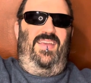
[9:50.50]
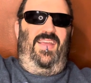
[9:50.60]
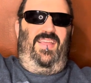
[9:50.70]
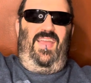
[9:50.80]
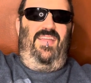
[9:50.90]

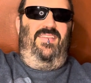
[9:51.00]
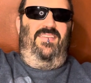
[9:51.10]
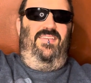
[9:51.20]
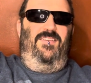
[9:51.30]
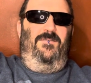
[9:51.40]

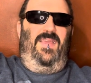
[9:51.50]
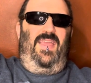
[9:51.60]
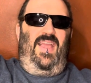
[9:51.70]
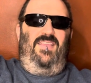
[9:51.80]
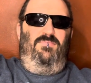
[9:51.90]
again, he
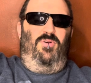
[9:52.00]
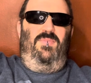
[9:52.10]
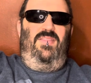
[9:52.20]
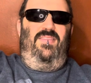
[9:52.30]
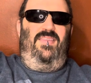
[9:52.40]
has
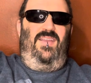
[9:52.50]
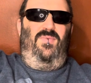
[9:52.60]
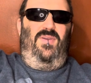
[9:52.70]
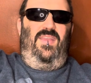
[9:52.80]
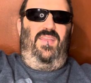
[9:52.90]
moments like
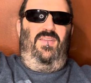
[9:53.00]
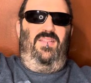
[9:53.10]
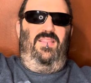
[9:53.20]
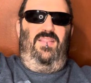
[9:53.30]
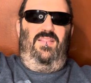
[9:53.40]
where he
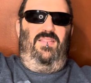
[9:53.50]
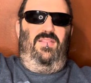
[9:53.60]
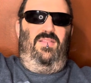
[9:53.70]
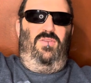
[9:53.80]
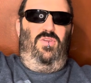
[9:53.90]

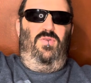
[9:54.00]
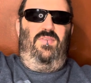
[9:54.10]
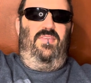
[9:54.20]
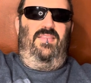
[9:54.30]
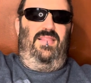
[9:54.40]

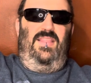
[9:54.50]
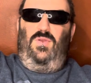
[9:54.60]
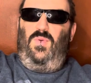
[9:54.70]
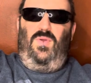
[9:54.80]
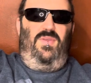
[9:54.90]
uses
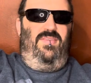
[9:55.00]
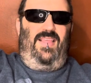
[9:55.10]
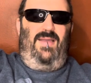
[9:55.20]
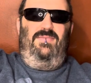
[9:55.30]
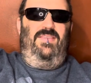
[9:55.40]
literal
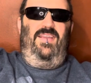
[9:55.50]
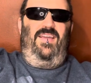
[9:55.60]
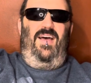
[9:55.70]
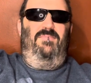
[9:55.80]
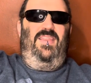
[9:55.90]
slapstick
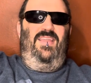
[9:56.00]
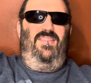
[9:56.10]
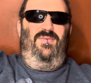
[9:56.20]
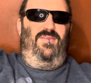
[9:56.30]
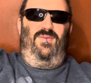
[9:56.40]
comedy.
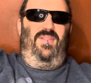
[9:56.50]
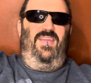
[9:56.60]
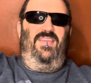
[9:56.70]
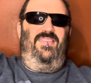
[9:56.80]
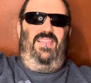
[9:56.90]
There's literally
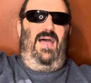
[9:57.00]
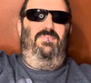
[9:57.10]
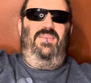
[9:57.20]
a slap in